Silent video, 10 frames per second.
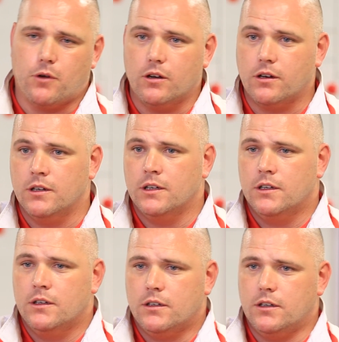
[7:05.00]
them wrong.
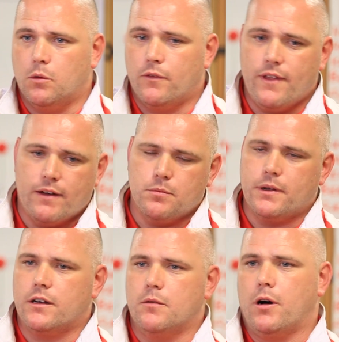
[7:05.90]
You know, we've never
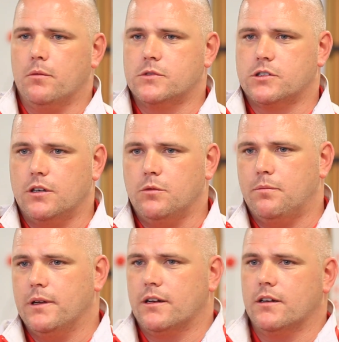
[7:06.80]
been in the bottom two.
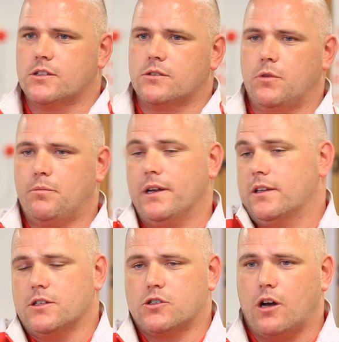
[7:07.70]
We've been
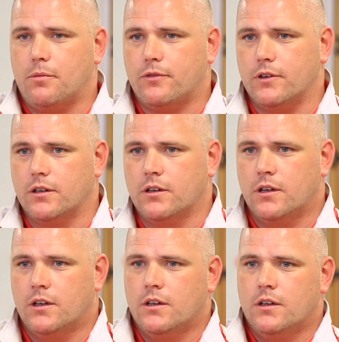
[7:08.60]
at the top for,
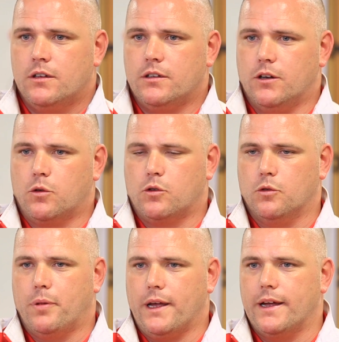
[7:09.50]
you know,
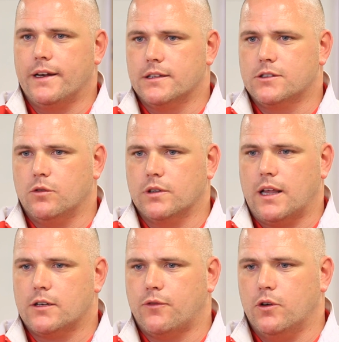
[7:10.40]
good periods over the
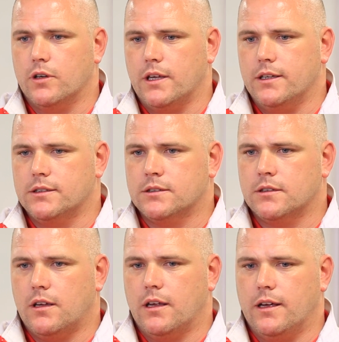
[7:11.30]
last 4 years.
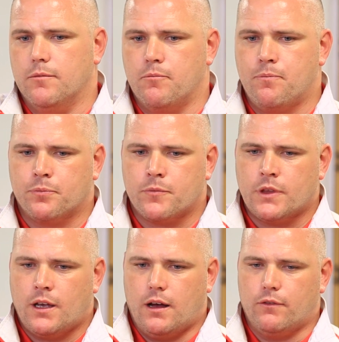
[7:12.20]

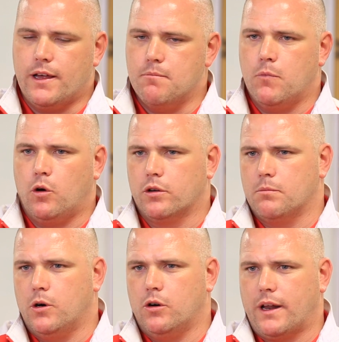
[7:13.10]
I've learnt more
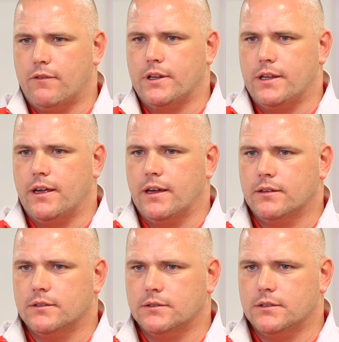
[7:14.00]
and more every year.